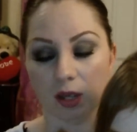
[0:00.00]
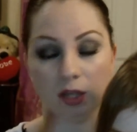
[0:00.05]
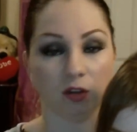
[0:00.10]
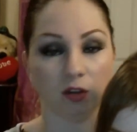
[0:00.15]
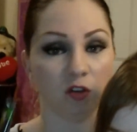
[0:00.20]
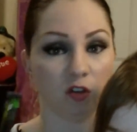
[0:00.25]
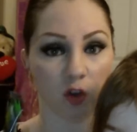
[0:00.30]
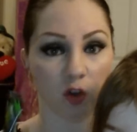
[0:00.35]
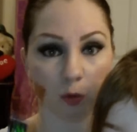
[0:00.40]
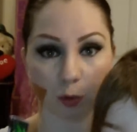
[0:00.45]

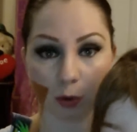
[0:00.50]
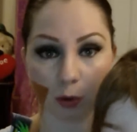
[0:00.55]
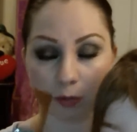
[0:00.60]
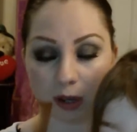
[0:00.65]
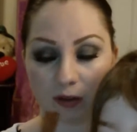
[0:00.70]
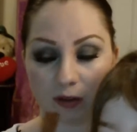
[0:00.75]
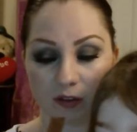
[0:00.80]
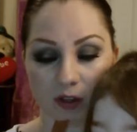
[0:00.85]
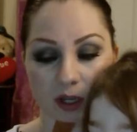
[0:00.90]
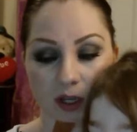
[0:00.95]
It's super
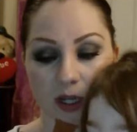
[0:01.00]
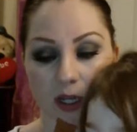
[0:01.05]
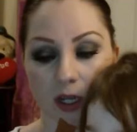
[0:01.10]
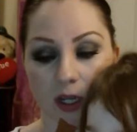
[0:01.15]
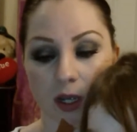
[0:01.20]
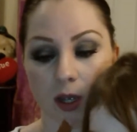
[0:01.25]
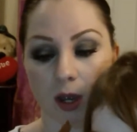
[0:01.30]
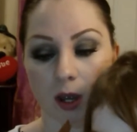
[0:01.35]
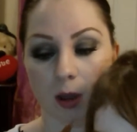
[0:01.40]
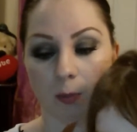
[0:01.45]

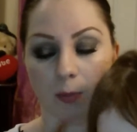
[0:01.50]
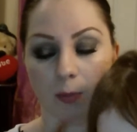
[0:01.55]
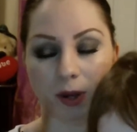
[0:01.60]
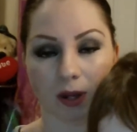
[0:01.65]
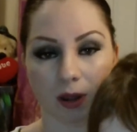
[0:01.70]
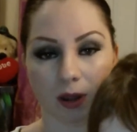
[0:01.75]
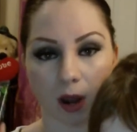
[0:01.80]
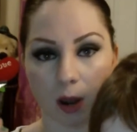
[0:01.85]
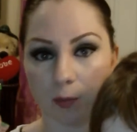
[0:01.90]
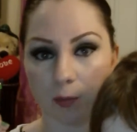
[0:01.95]
messy,
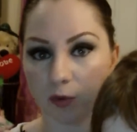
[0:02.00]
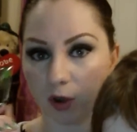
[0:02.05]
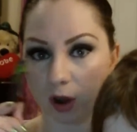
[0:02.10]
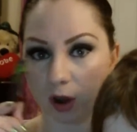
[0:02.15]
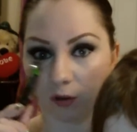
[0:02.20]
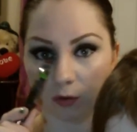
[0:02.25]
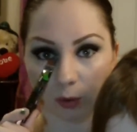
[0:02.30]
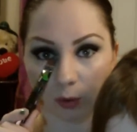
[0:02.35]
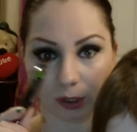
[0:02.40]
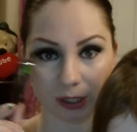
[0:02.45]
but it comes
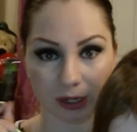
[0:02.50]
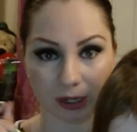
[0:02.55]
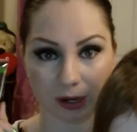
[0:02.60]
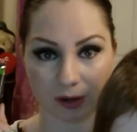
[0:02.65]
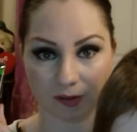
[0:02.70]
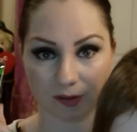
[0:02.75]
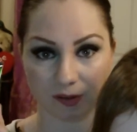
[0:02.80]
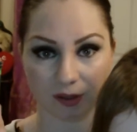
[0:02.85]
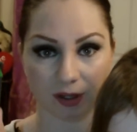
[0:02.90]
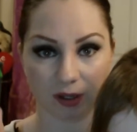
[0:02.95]
off really
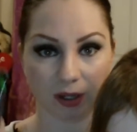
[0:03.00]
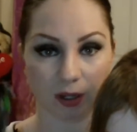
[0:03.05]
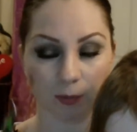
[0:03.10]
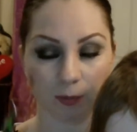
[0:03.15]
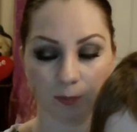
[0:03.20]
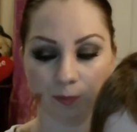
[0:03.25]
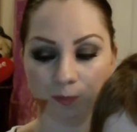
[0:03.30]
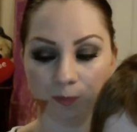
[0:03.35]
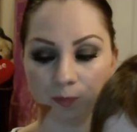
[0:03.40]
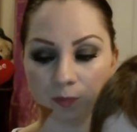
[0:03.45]

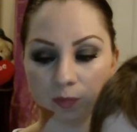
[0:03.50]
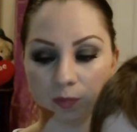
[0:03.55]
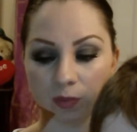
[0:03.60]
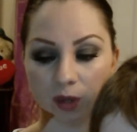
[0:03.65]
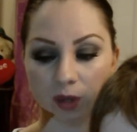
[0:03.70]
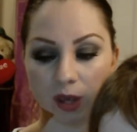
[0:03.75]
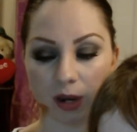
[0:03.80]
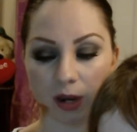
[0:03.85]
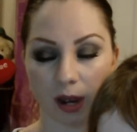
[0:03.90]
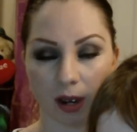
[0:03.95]
nicely.
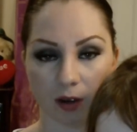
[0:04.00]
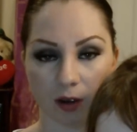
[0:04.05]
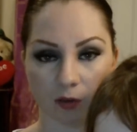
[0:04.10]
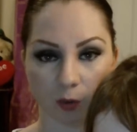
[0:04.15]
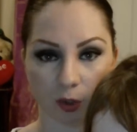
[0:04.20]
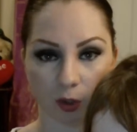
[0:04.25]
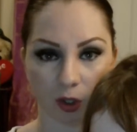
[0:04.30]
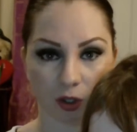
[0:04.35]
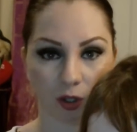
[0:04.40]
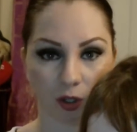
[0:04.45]
It has
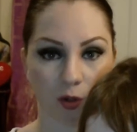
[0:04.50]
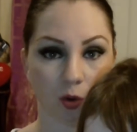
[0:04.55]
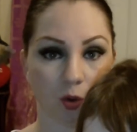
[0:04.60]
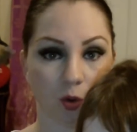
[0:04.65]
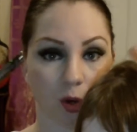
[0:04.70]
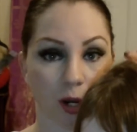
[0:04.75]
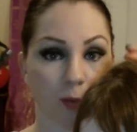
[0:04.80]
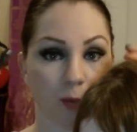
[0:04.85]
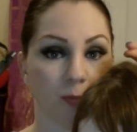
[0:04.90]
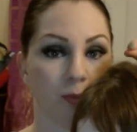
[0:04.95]
really good
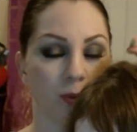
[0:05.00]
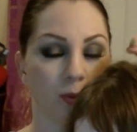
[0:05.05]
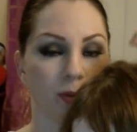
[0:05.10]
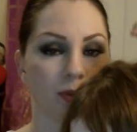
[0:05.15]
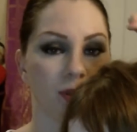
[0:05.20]
grip.